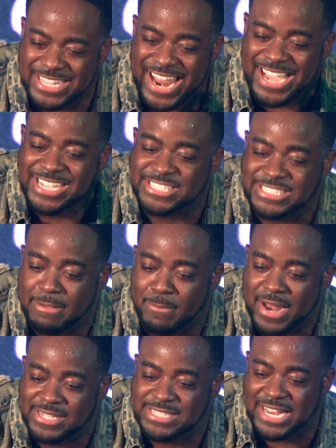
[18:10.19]
Can I get
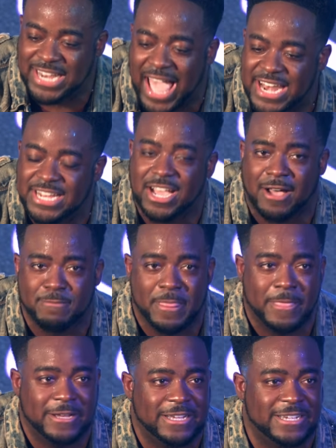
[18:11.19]
somebody to say, light it
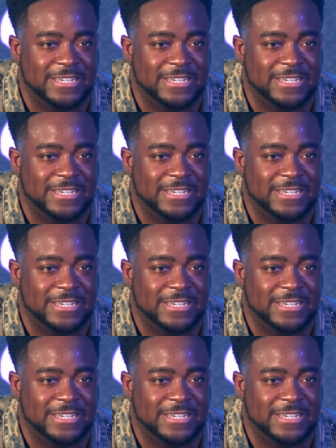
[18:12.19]
up?